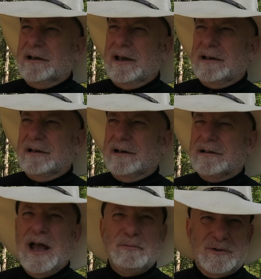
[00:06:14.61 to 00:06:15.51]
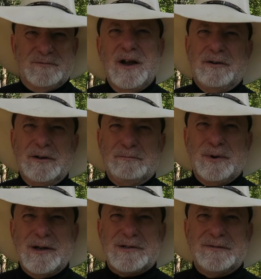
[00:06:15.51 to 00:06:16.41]
And uh, that was very
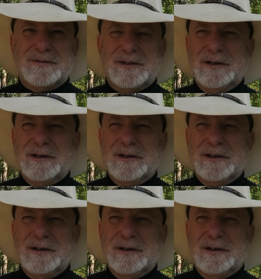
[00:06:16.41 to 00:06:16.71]
impressive to